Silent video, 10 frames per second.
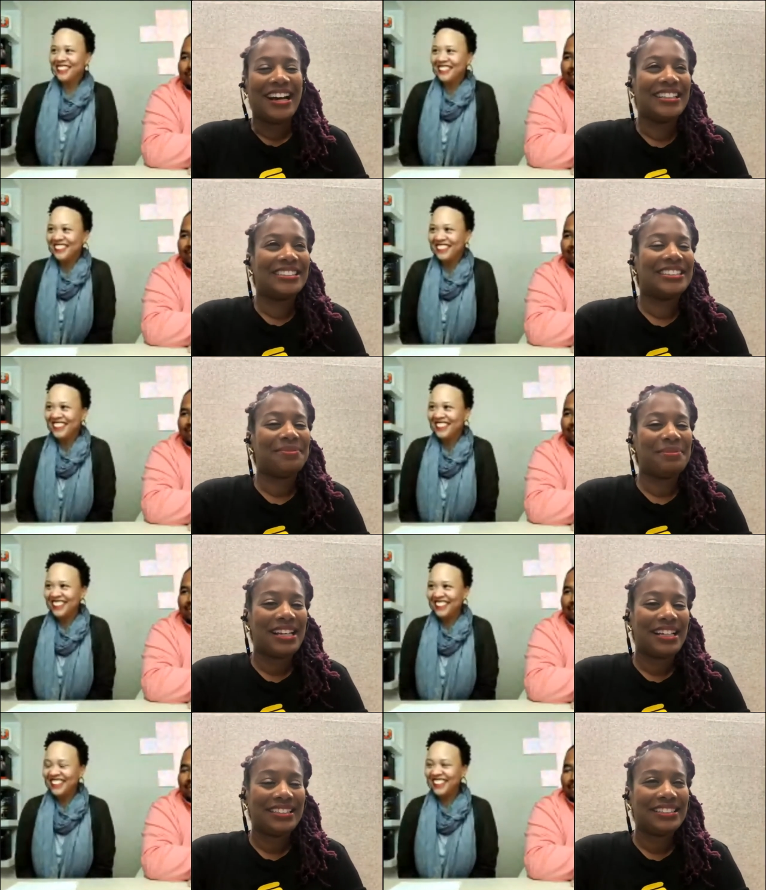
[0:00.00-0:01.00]
Speaker 1: uh, some
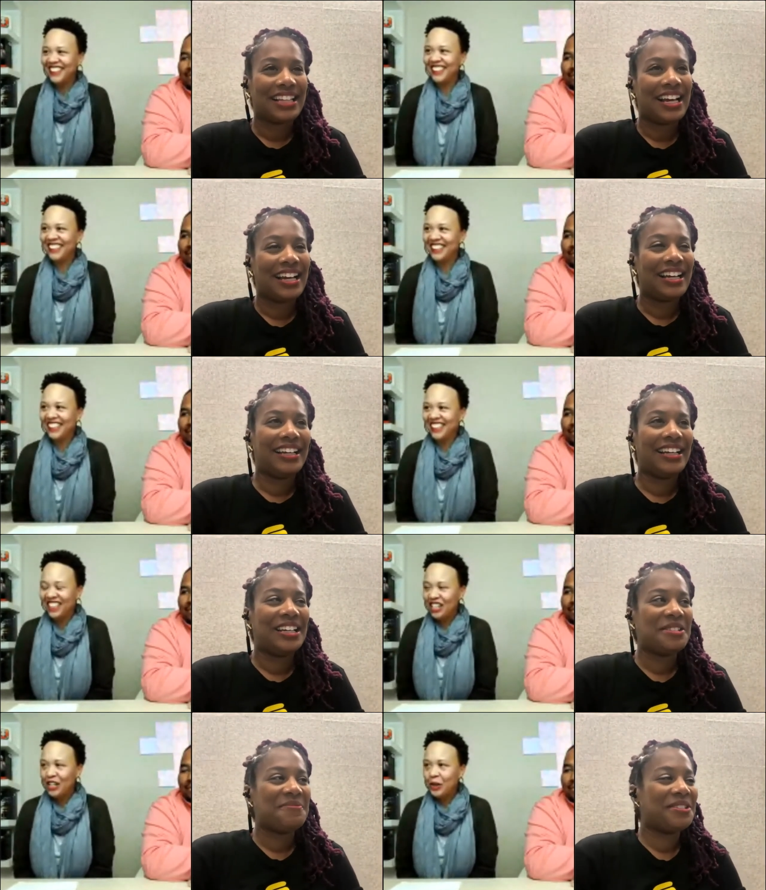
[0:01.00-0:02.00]
days I
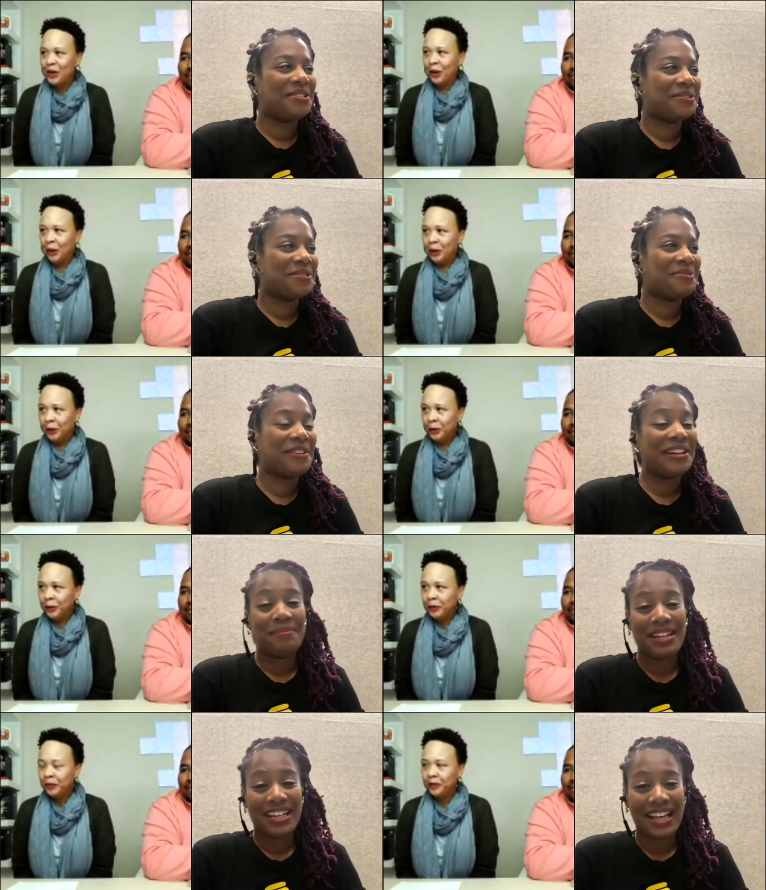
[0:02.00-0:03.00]
am, you know, very
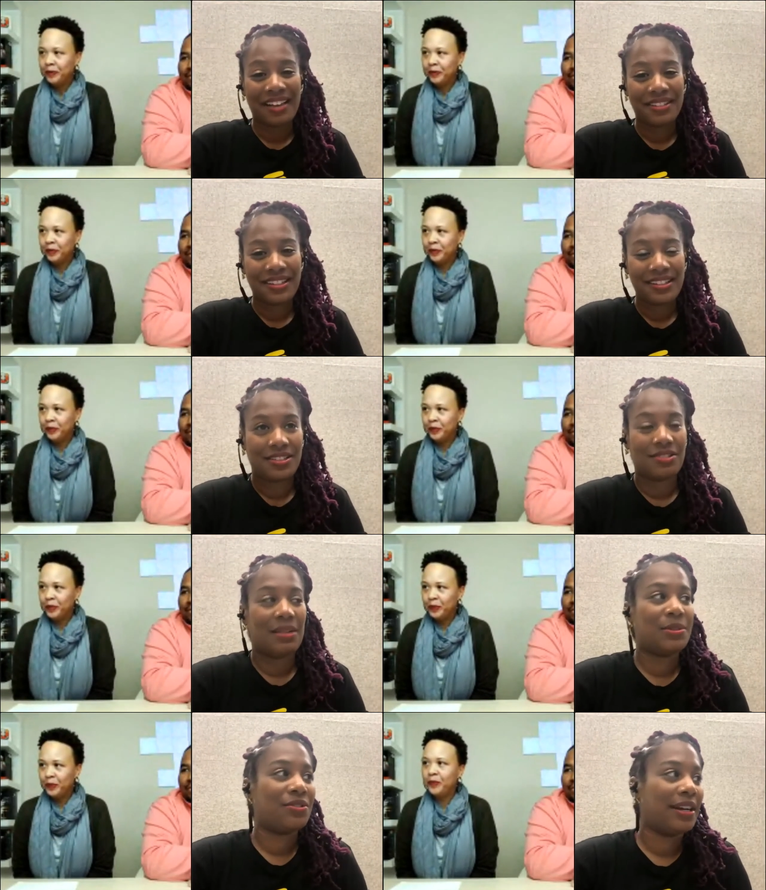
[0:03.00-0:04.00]
meeting heavy. So
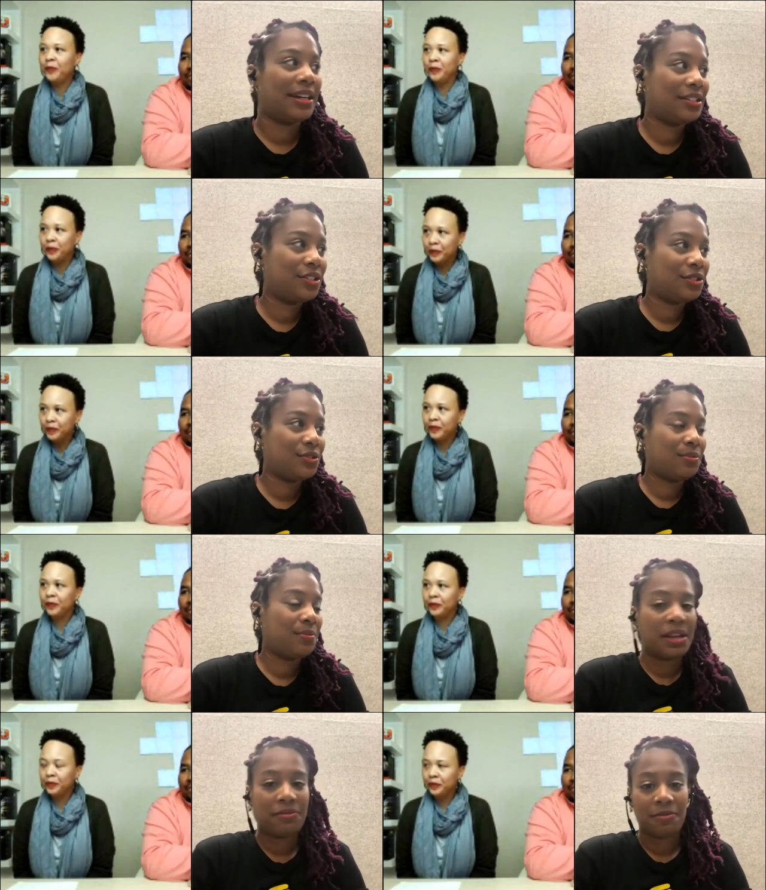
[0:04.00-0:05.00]
I'm trying to
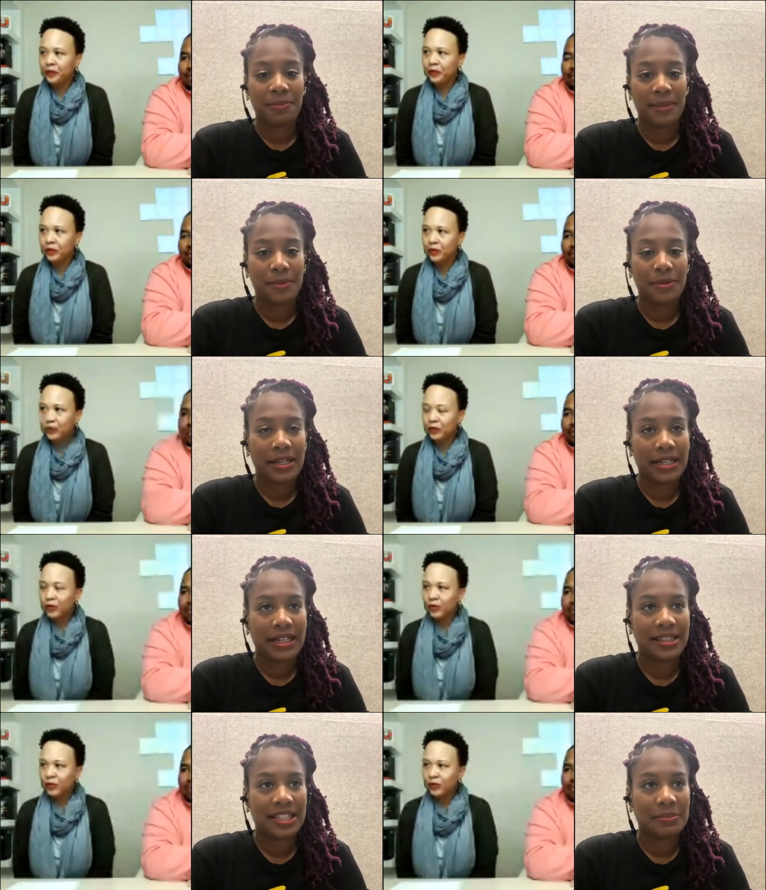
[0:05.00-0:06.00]
meet with people and
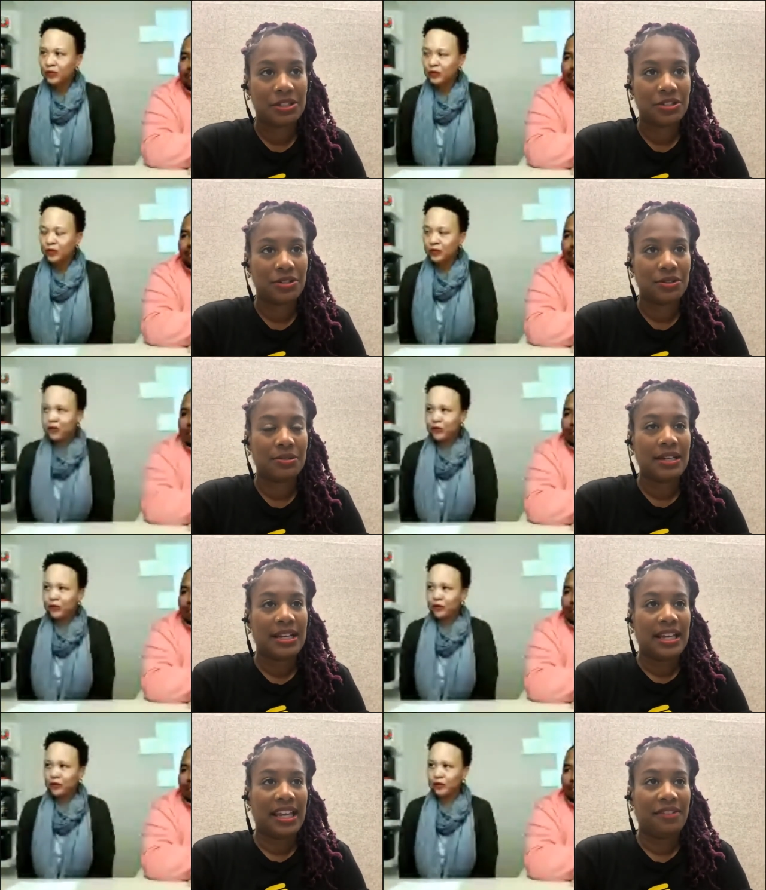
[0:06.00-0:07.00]
get them to
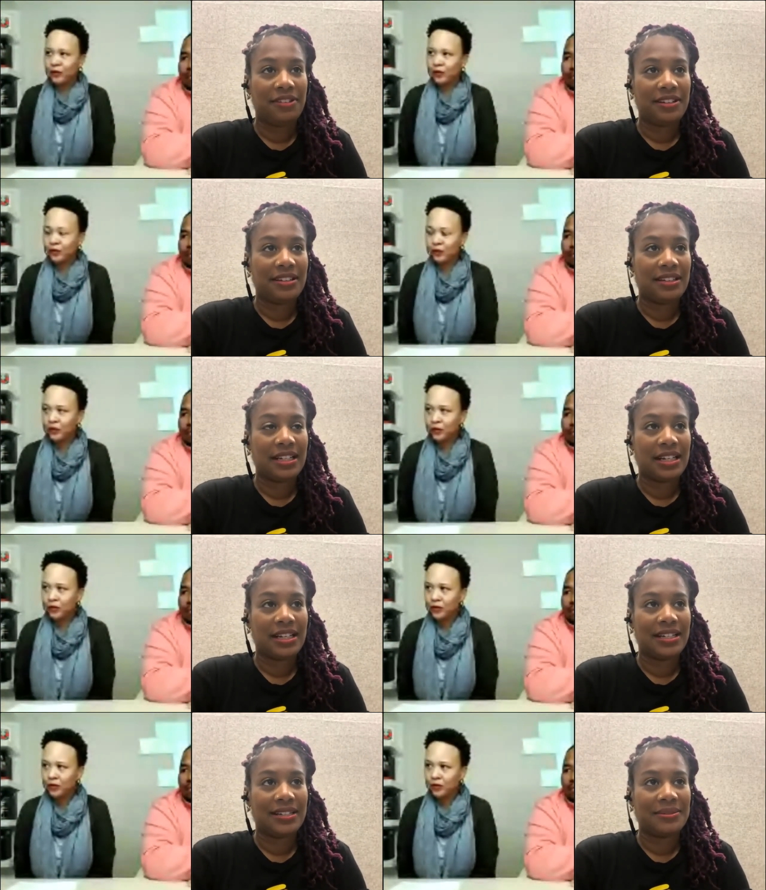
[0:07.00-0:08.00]
even
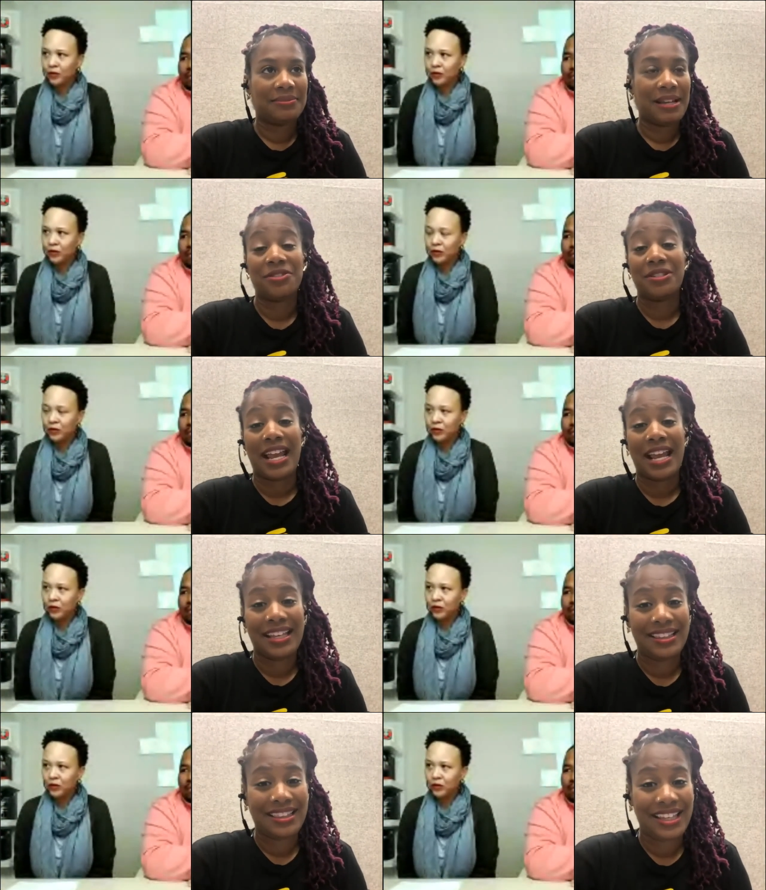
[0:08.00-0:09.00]
uh,
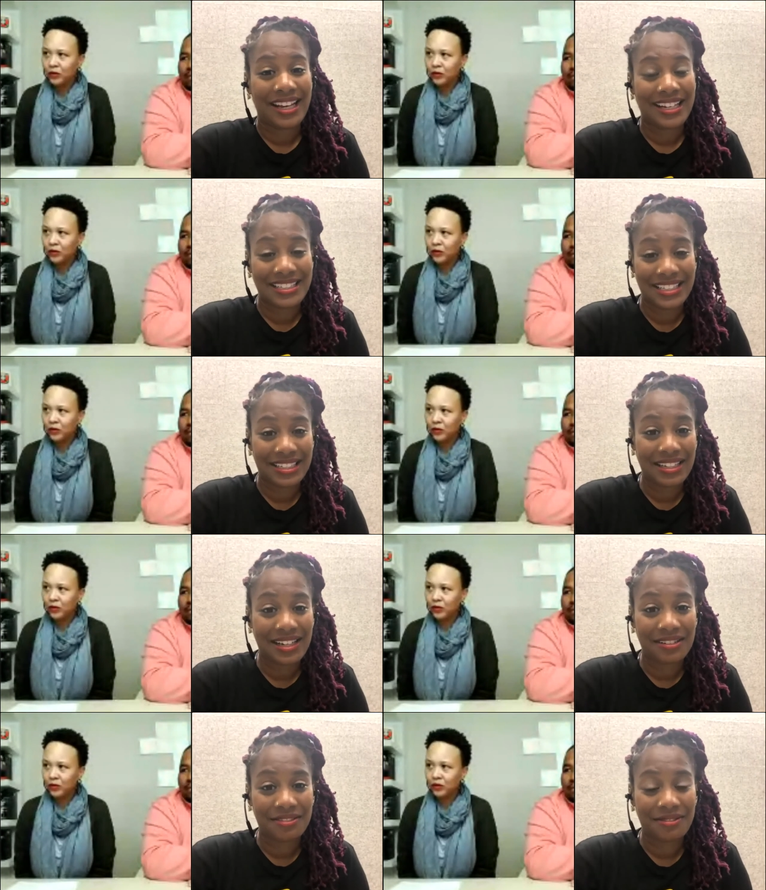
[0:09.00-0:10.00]
entertain the idea
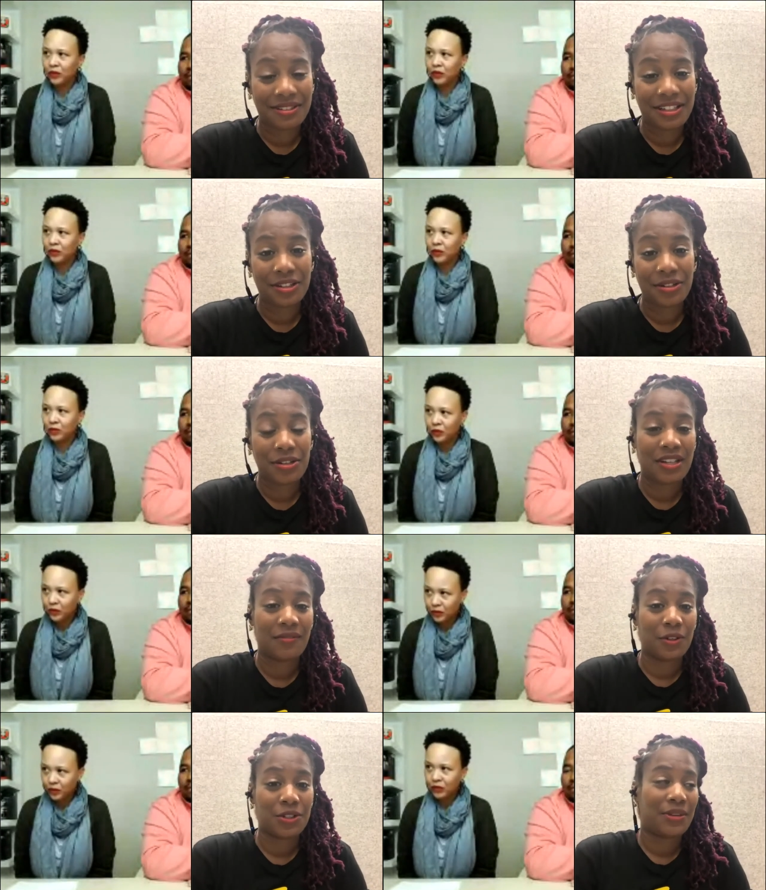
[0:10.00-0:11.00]
of, you know, using
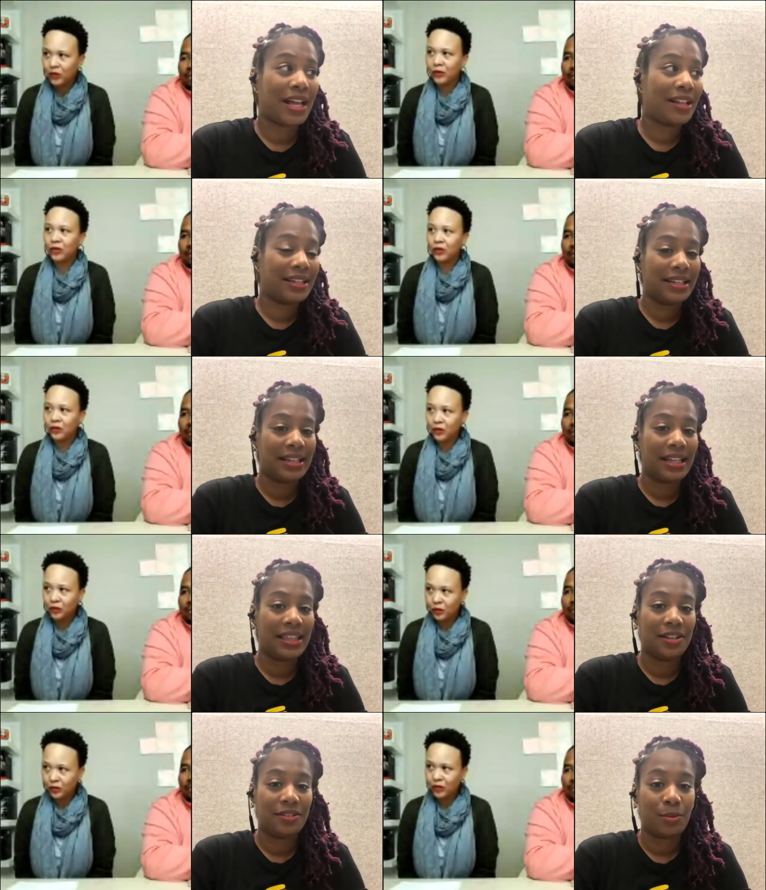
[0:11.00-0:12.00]
virtual reality
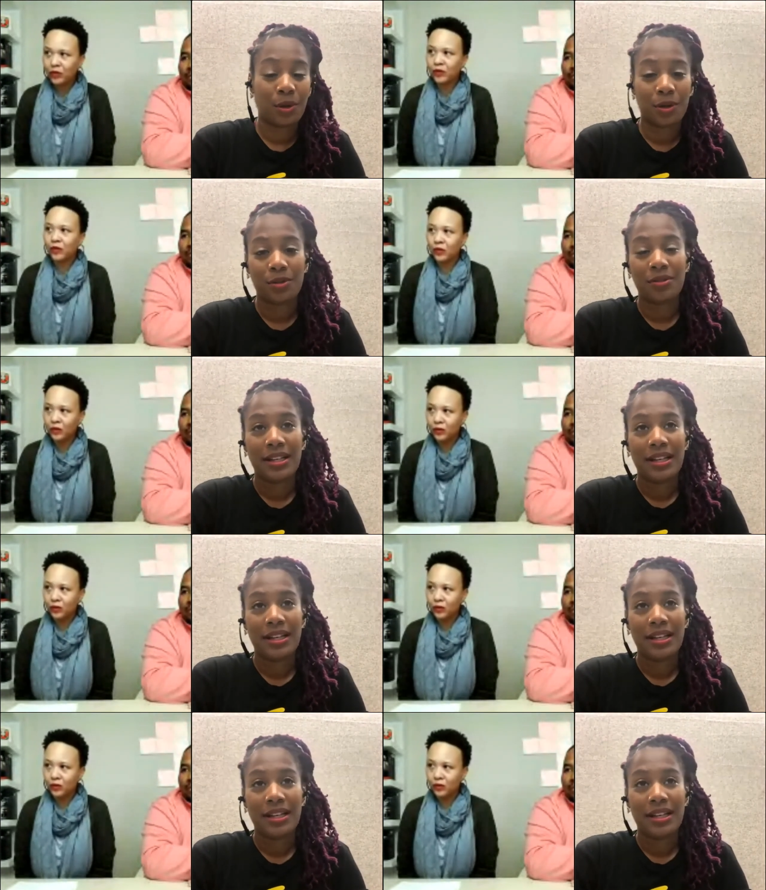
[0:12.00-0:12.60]
in their world,